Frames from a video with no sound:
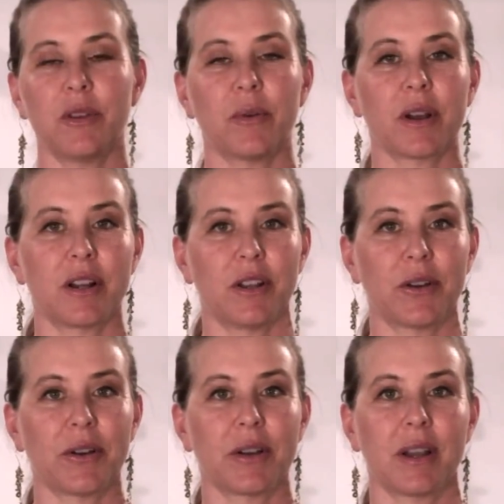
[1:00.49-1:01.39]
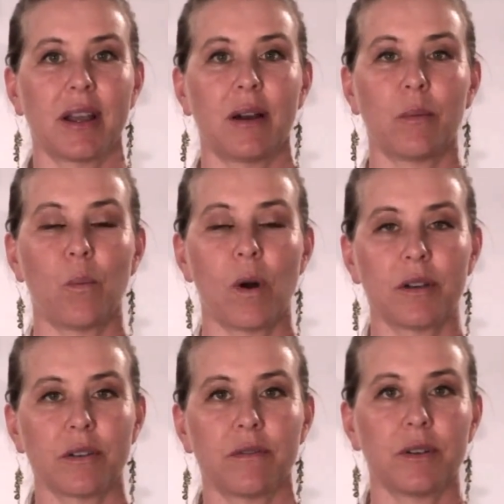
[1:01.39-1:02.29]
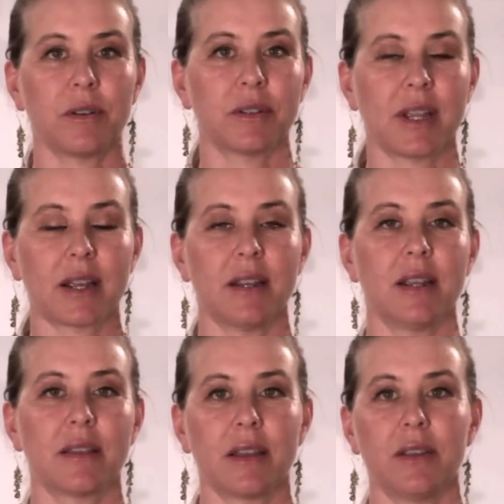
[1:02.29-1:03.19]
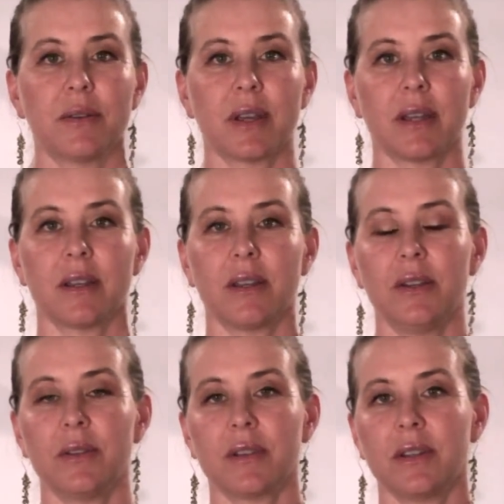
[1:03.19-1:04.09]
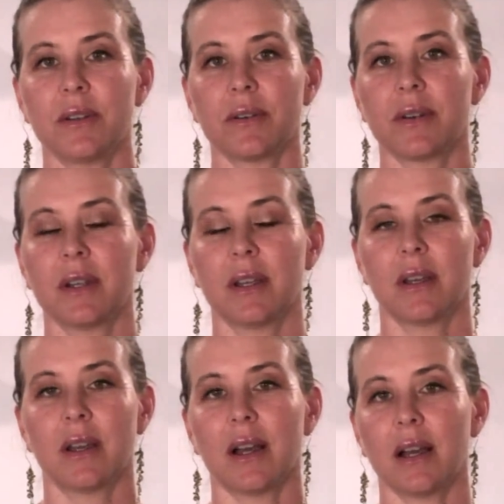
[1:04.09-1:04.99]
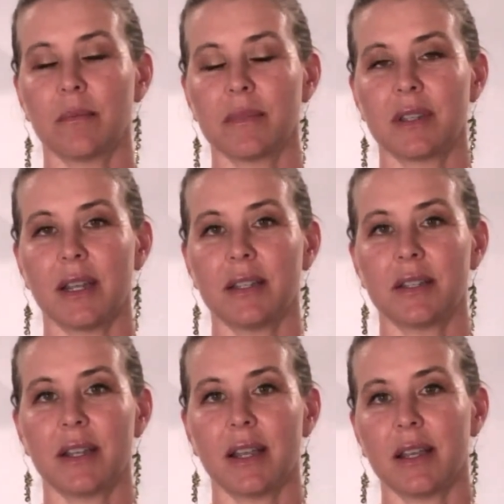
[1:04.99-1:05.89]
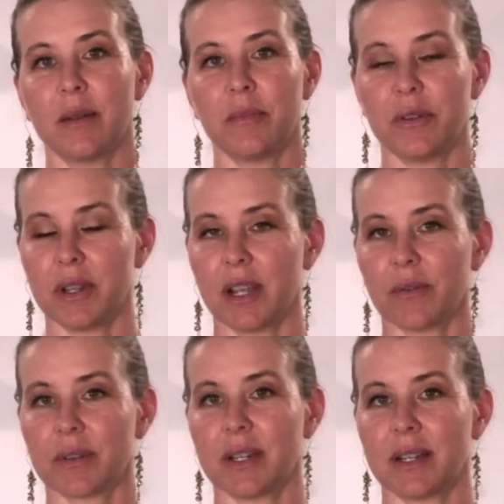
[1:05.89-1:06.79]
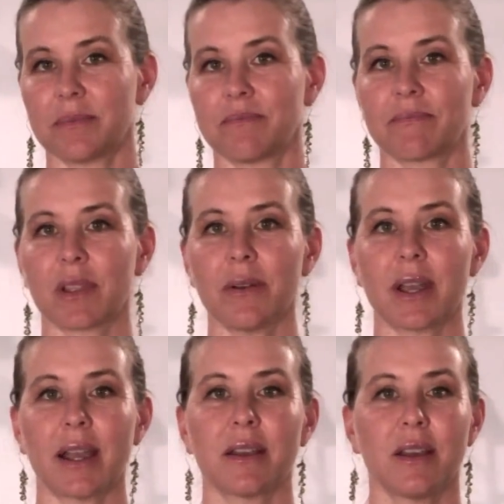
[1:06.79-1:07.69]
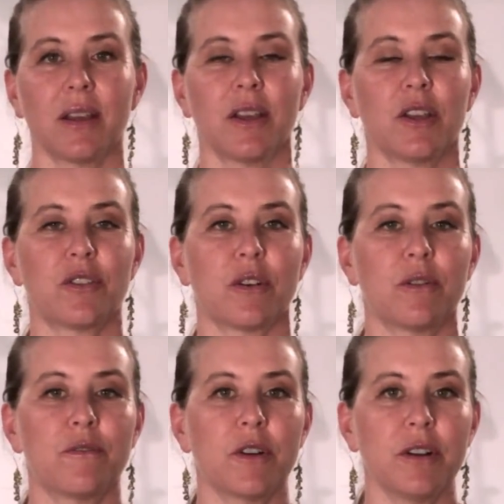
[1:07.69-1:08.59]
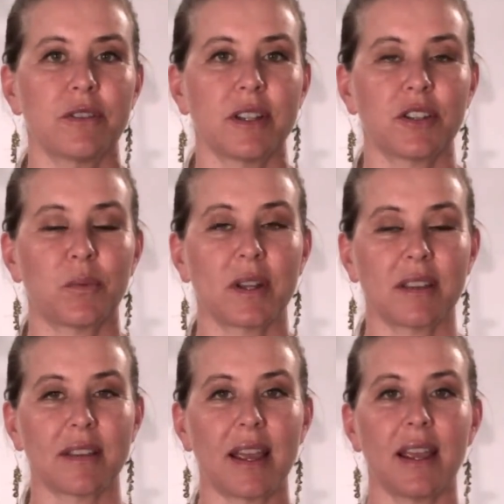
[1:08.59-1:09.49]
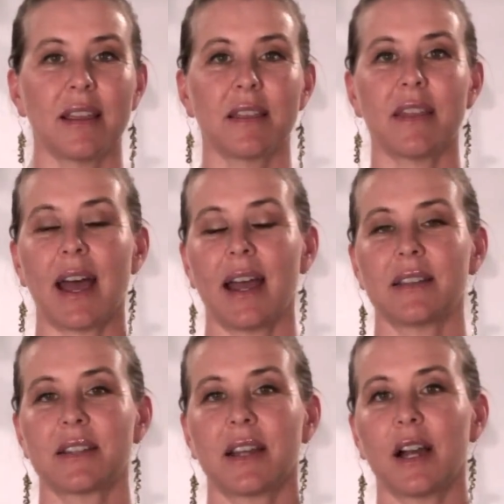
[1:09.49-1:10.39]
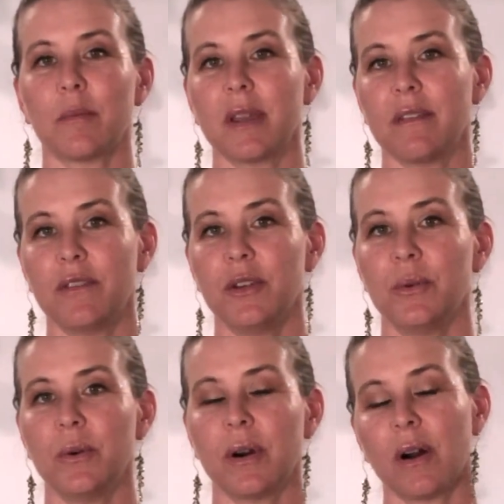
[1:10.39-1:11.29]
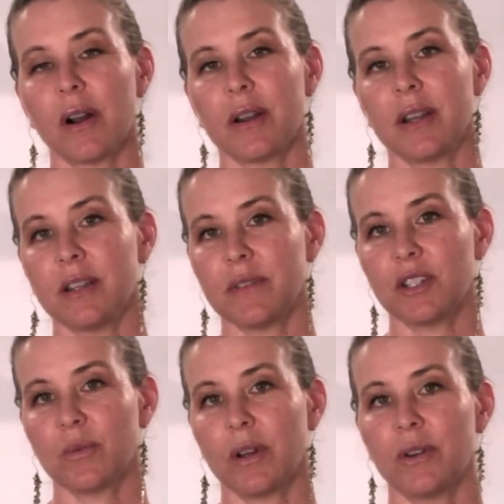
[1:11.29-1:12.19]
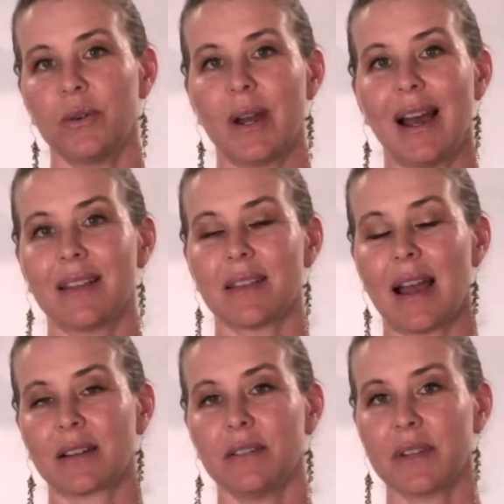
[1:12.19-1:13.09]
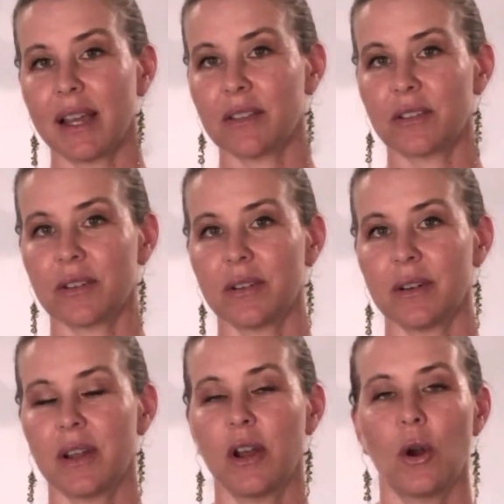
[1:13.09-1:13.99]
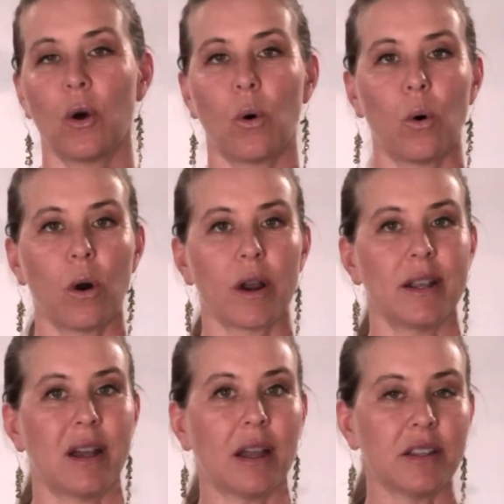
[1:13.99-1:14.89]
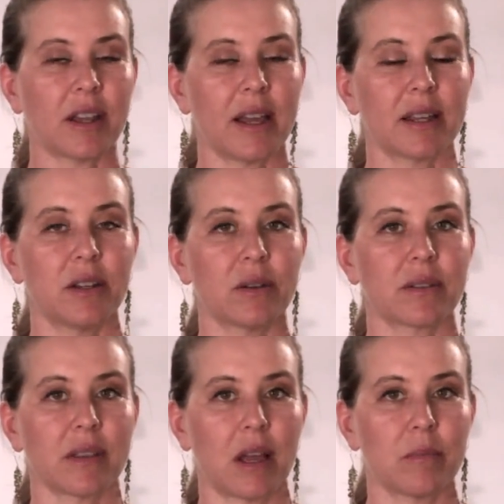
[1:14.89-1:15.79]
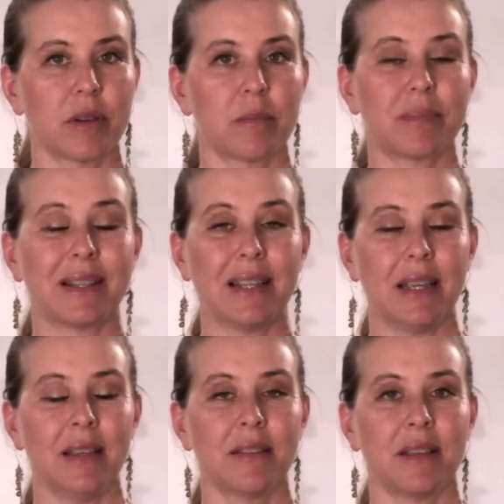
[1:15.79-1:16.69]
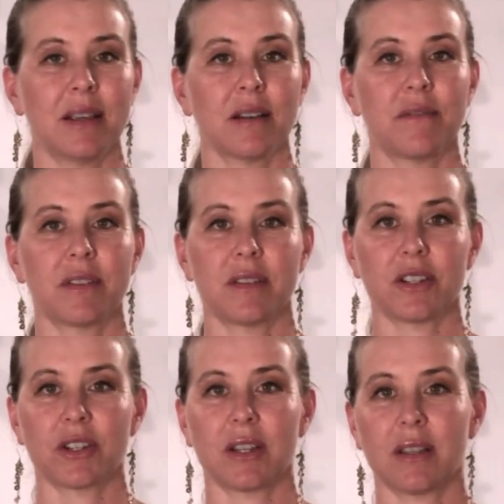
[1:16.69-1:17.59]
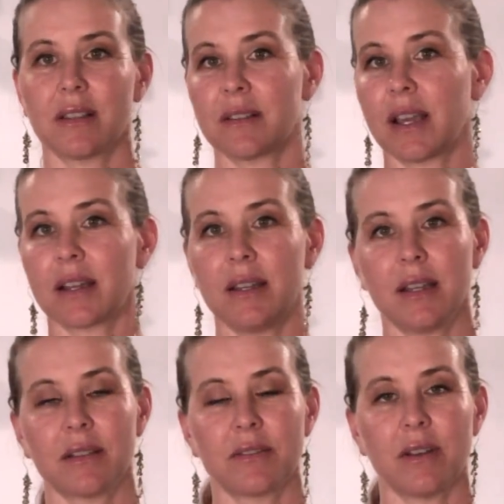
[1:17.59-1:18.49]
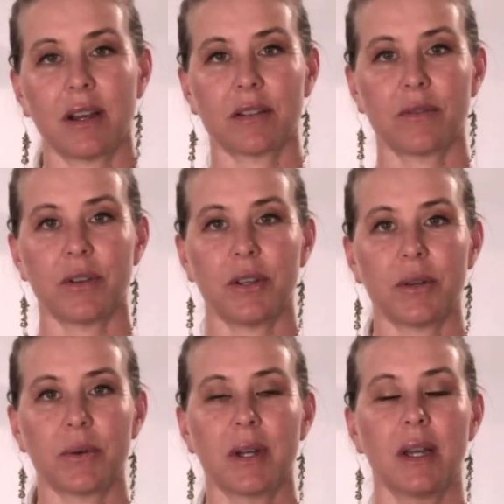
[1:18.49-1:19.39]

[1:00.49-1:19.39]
you are going to learn a wonderful technique that you can use in your day-to-day beauty care routine. Okay, so first I just want to say that if you are an individual who has active cancer or an undiagnosed lump, please seek a physician. This technique is not for you.